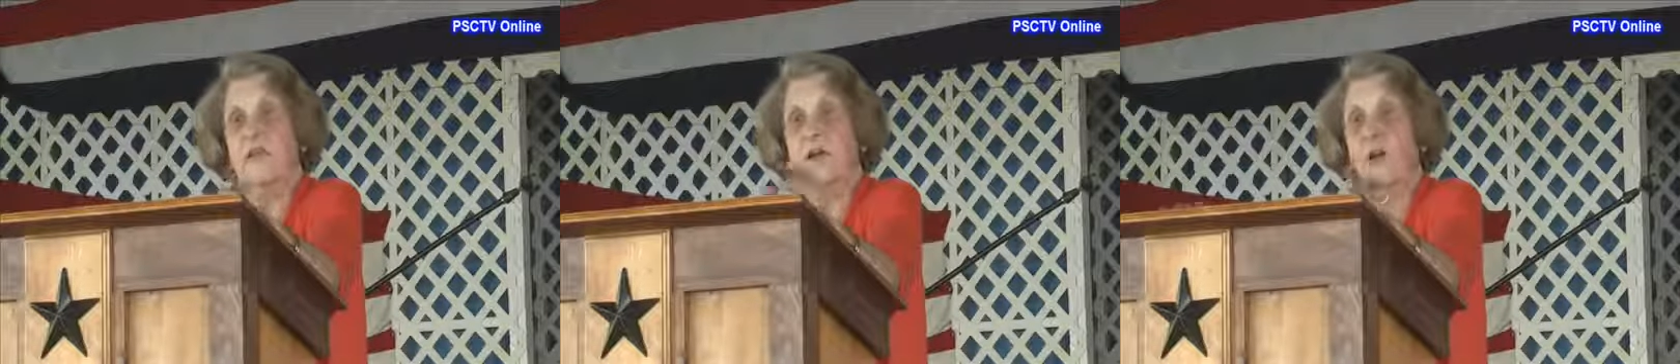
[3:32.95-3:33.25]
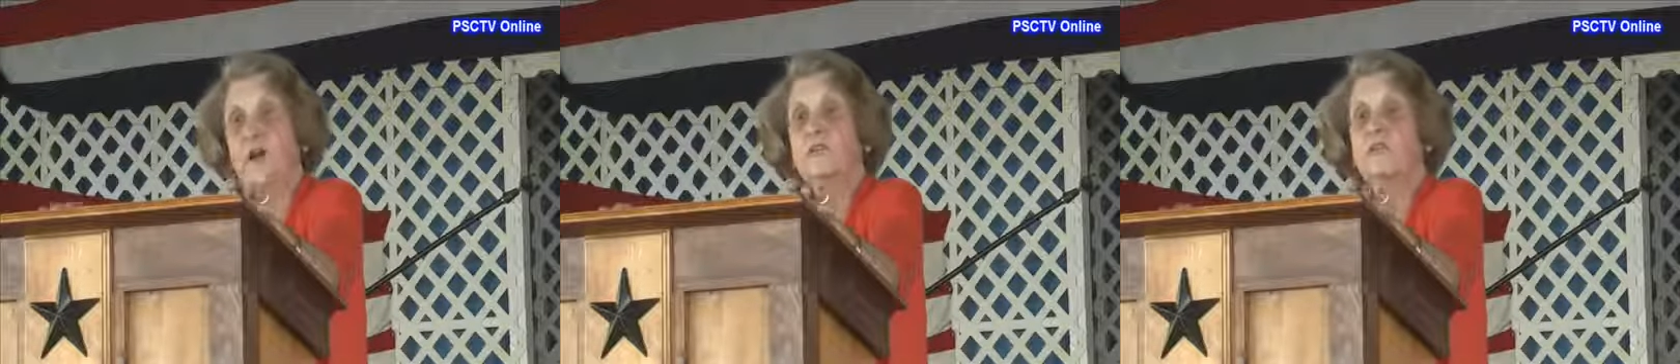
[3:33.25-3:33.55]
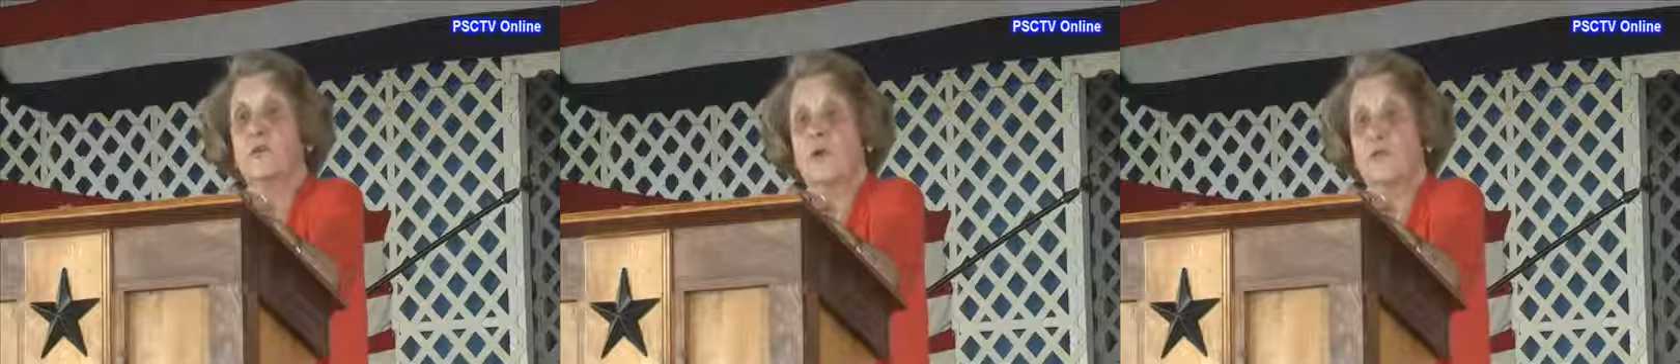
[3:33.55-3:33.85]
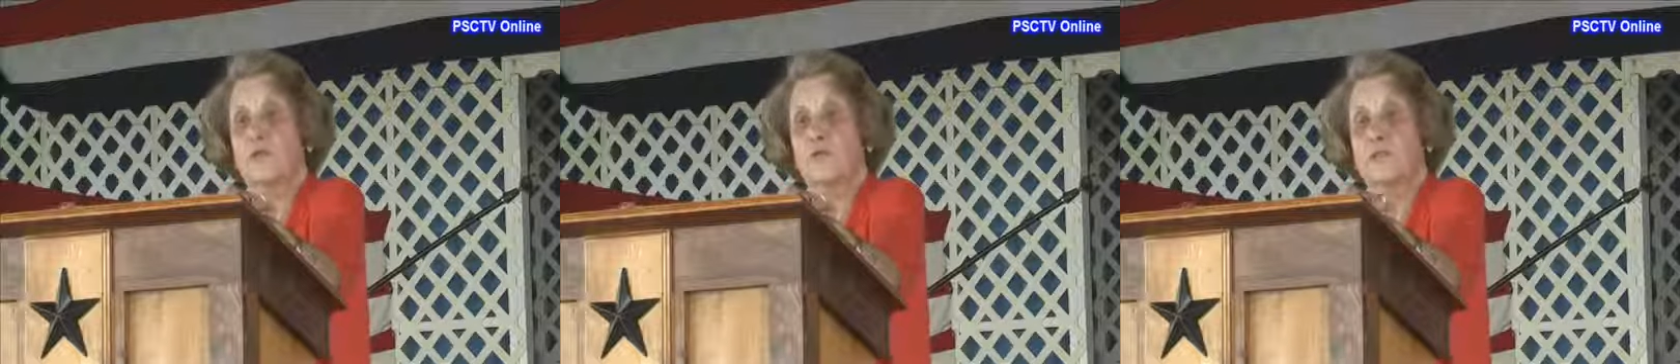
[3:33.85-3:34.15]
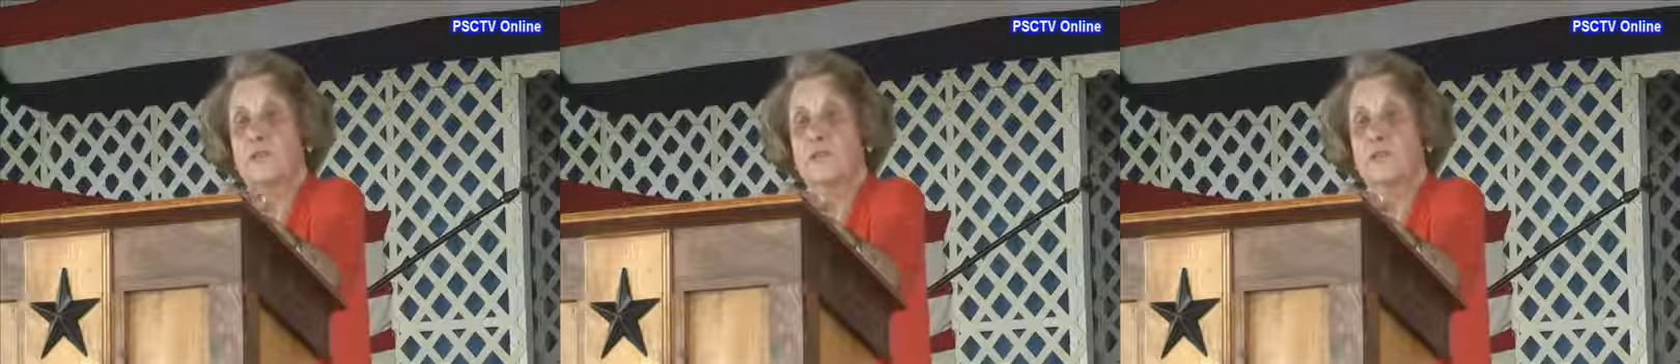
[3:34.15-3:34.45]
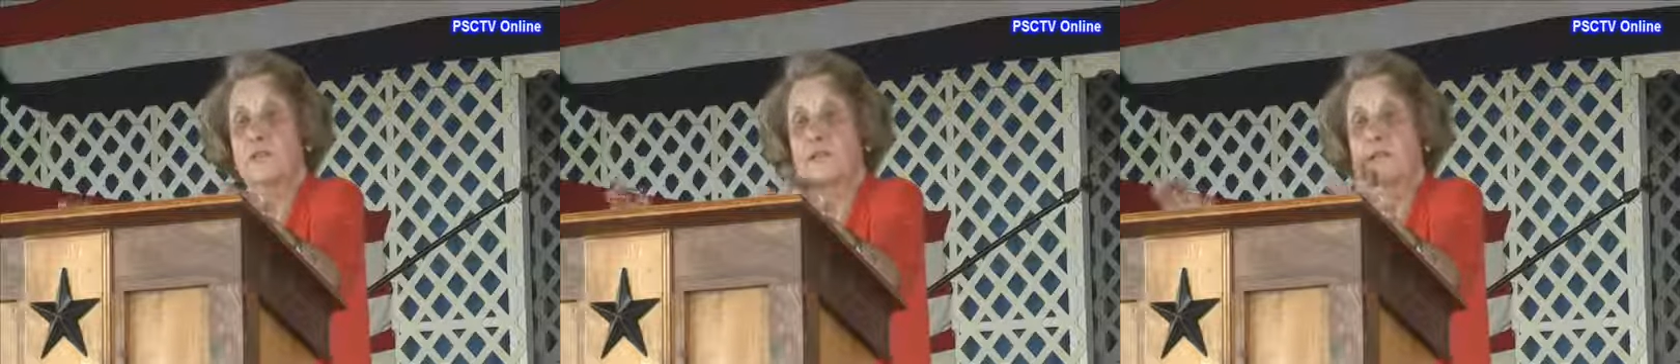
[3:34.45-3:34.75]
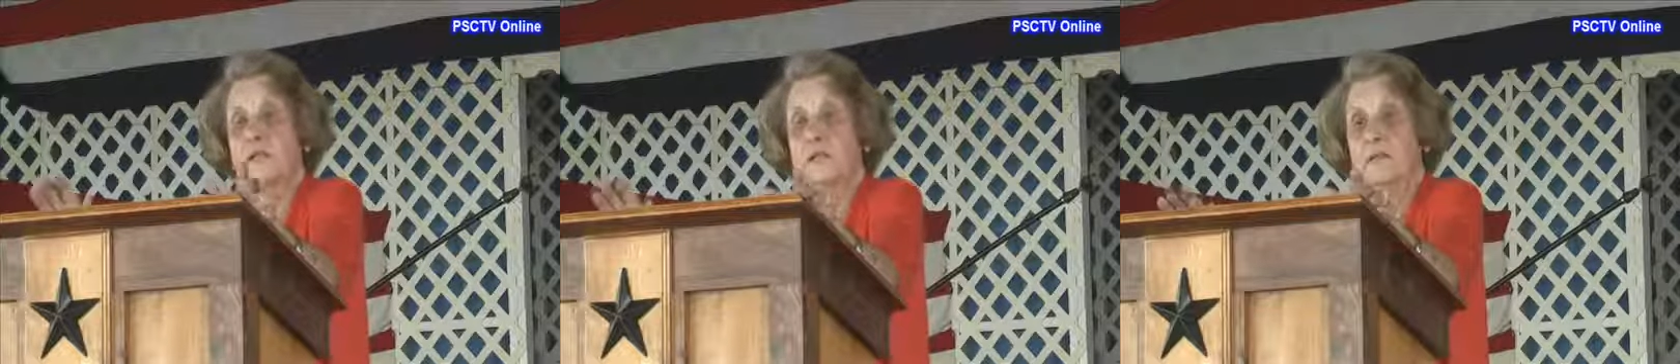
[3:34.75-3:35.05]
They all drove the
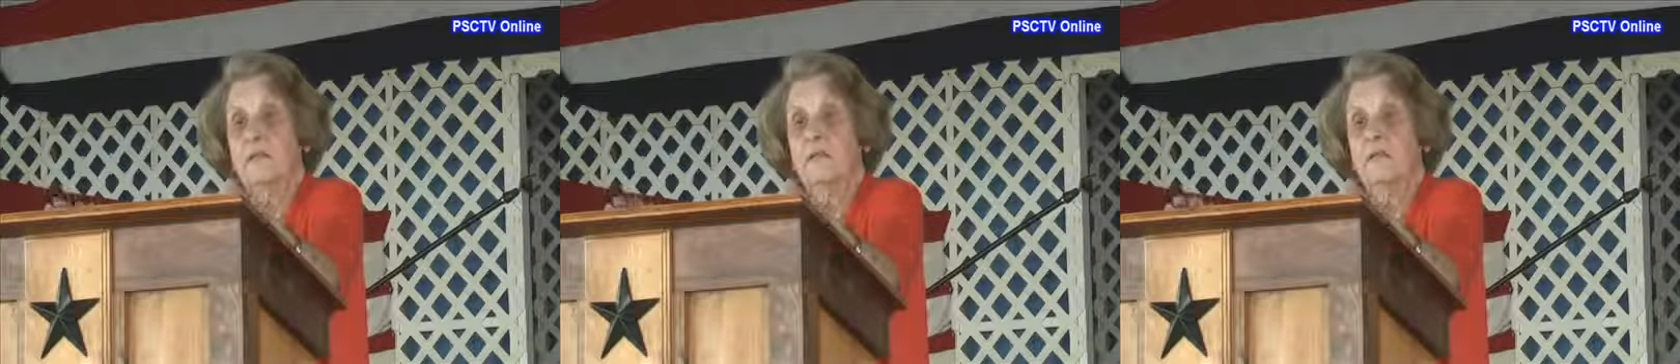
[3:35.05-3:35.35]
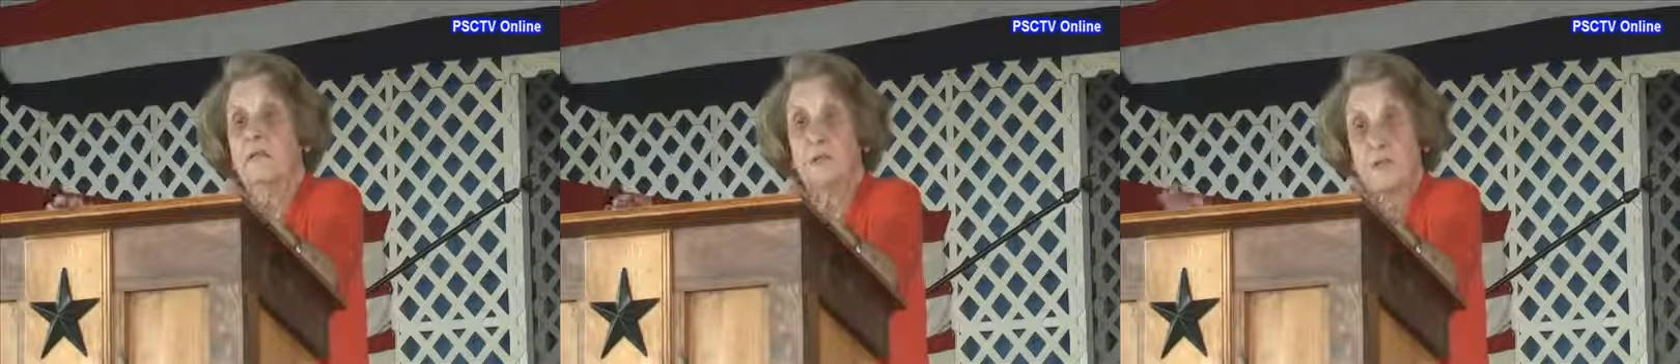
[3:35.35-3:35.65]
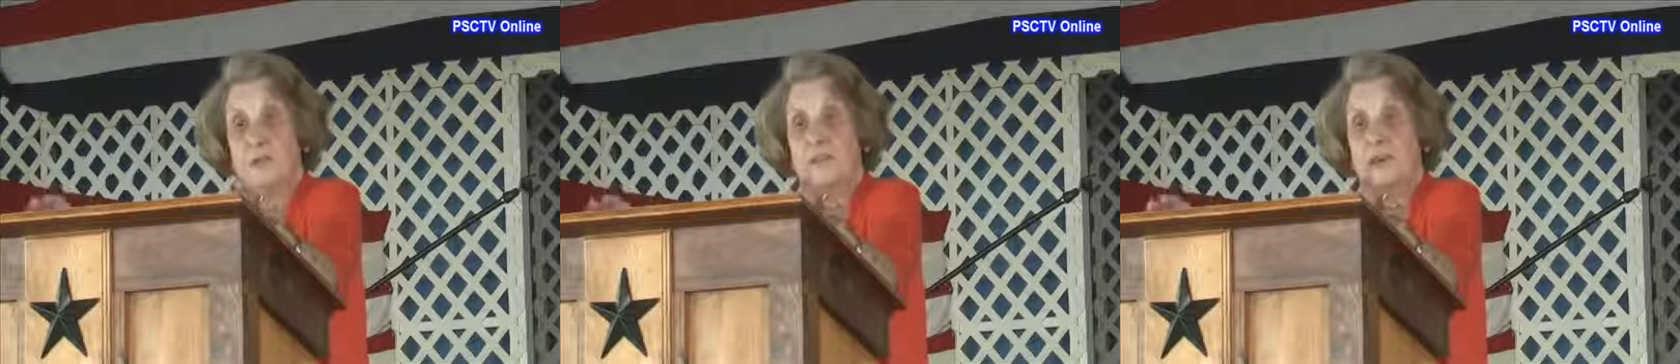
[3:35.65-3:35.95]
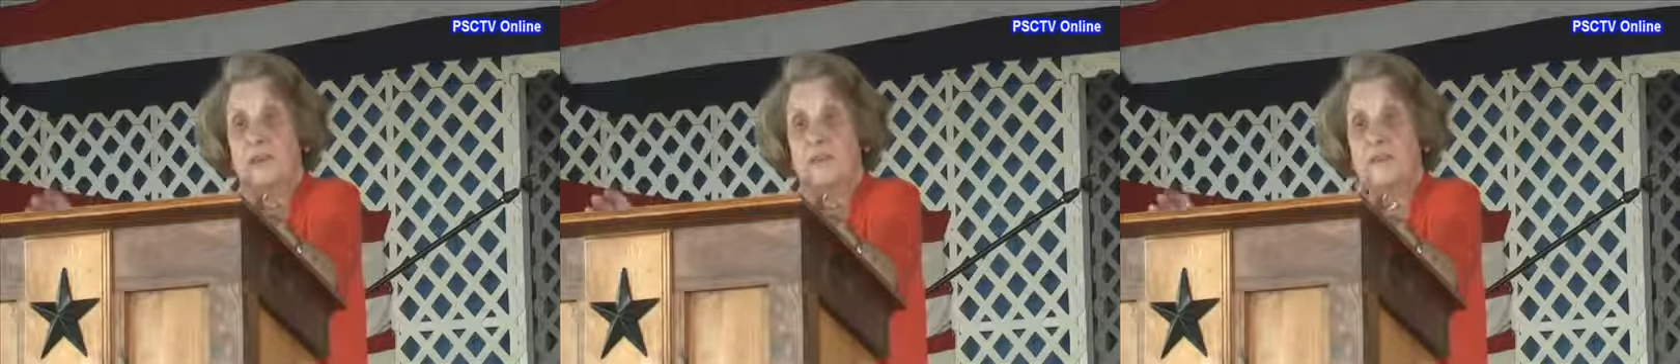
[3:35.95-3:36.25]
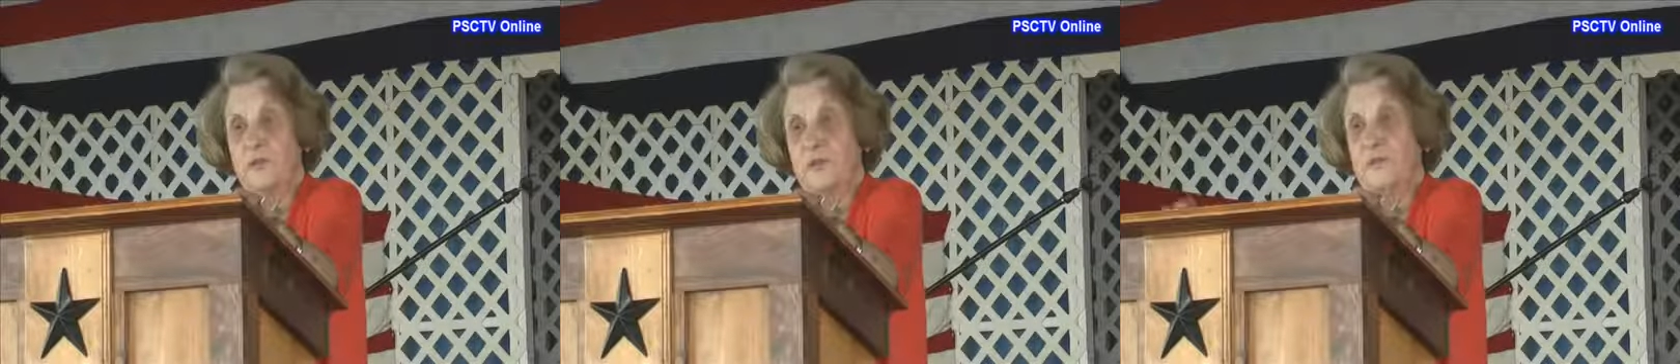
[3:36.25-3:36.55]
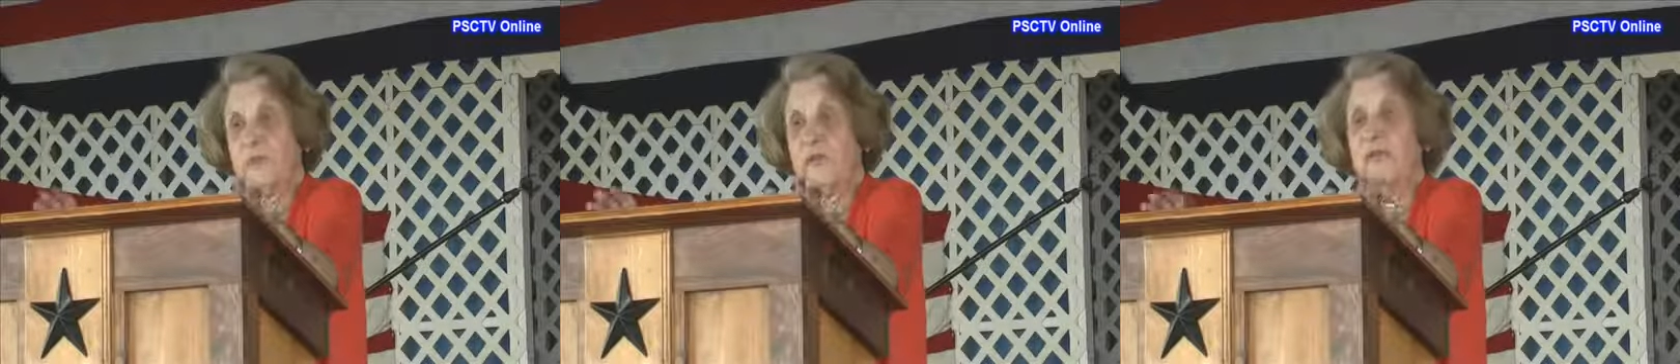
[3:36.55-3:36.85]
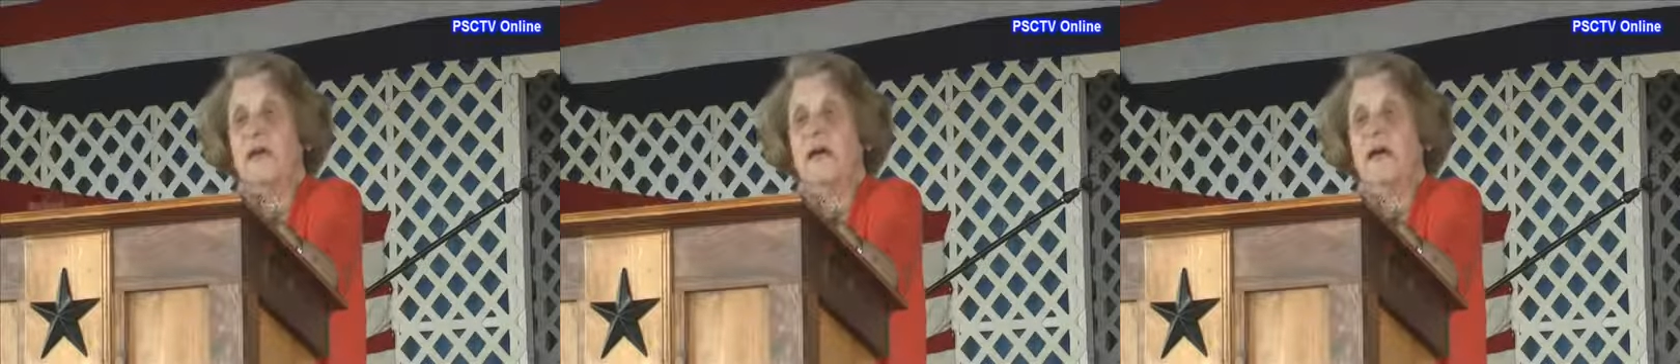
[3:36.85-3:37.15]
little Volkswagen, the
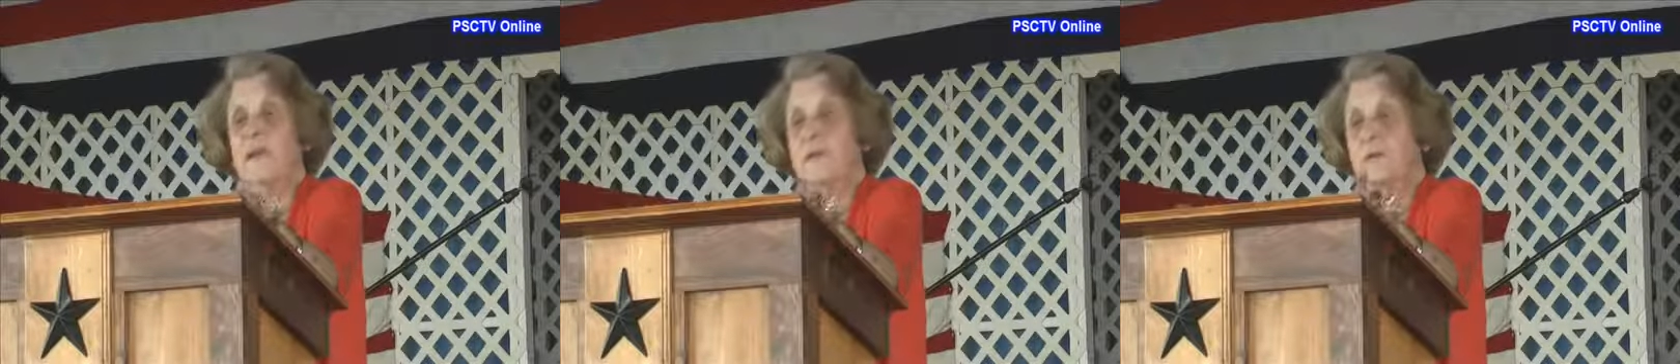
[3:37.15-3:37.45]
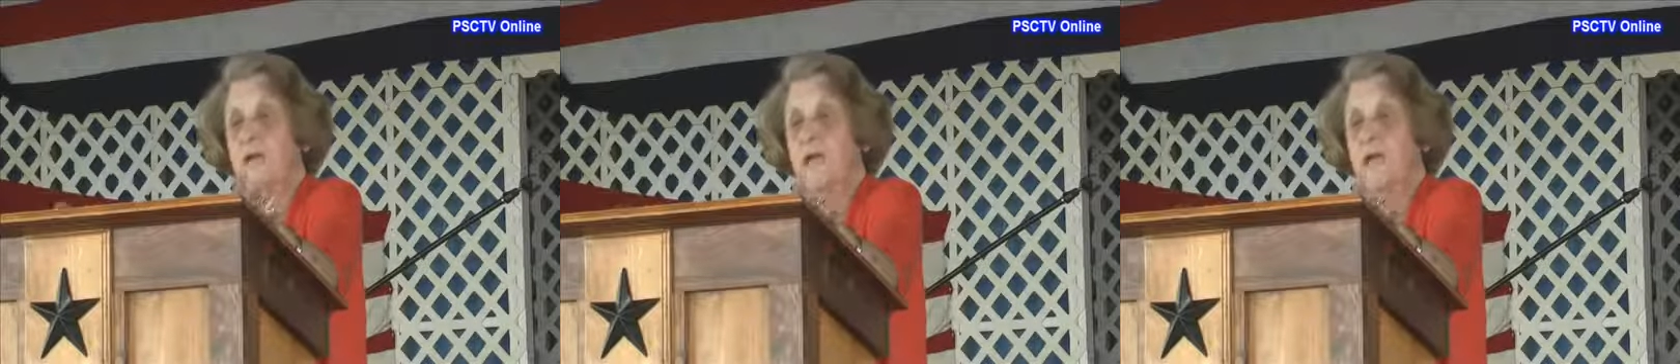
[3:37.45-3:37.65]
Beetle car,